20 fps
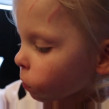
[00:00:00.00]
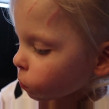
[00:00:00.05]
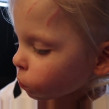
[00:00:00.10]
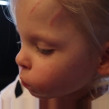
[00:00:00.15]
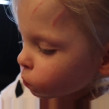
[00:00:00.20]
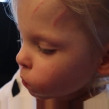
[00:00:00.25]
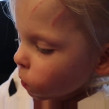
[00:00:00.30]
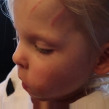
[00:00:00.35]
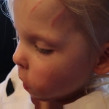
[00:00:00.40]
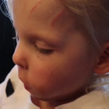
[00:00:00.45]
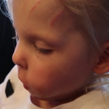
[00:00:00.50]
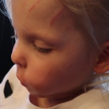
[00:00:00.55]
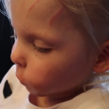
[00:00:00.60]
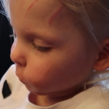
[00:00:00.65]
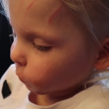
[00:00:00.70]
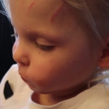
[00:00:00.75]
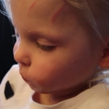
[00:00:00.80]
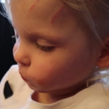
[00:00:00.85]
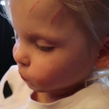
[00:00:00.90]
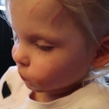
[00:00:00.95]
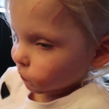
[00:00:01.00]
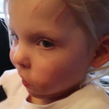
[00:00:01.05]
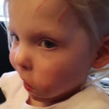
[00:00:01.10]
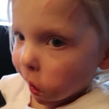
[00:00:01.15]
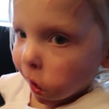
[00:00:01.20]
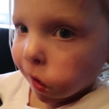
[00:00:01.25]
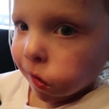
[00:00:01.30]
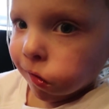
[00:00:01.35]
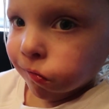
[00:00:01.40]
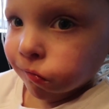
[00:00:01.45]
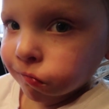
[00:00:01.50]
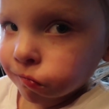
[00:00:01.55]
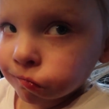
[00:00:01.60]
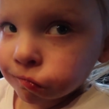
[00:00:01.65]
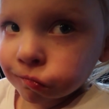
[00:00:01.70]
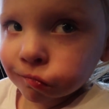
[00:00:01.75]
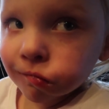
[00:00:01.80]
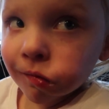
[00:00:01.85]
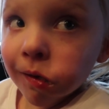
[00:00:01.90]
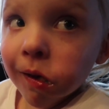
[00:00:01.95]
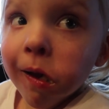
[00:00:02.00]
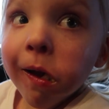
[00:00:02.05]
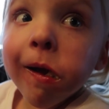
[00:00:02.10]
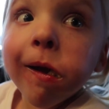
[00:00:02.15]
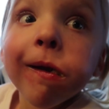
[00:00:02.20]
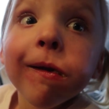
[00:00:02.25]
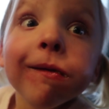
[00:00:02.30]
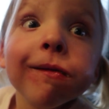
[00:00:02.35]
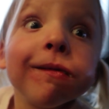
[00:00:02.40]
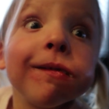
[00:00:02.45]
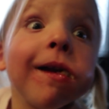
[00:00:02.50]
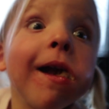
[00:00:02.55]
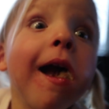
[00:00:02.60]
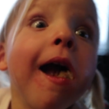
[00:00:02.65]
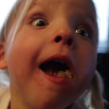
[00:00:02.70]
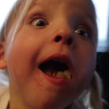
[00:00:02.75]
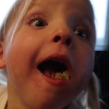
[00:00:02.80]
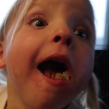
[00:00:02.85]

These girls love shrimp. Did you just put a shrimp in your mouth?